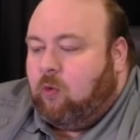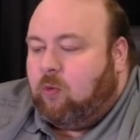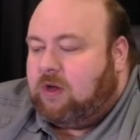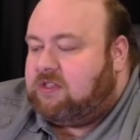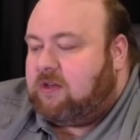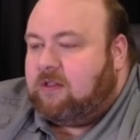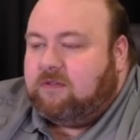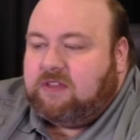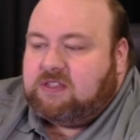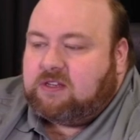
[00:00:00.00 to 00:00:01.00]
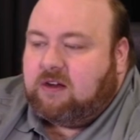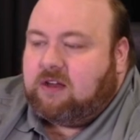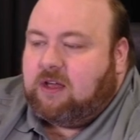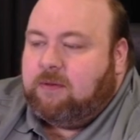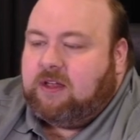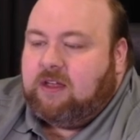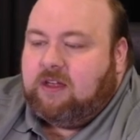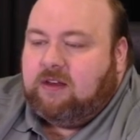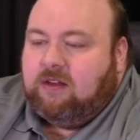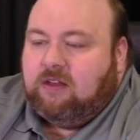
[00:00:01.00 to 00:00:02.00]
Once all of these start coming
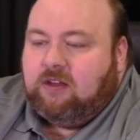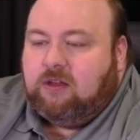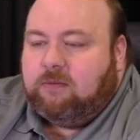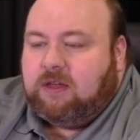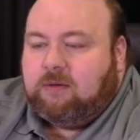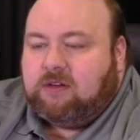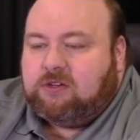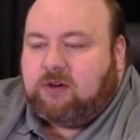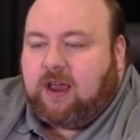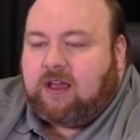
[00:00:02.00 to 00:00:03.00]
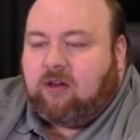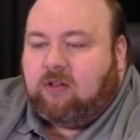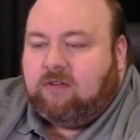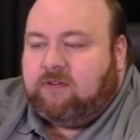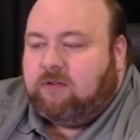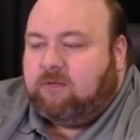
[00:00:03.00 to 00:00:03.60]
in, you'll be able to track all of your